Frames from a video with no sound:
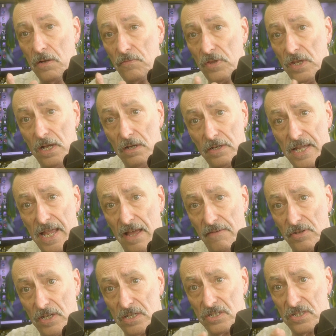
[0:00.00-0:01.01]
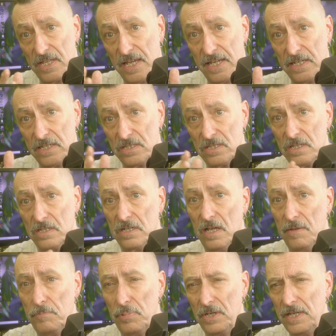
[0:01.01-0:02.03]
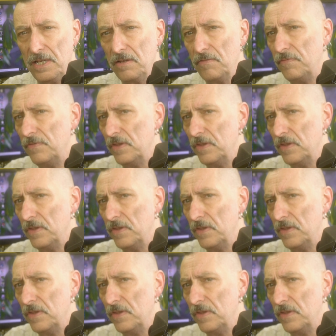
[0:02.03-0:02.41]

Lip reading: The only caveat to that is that I believe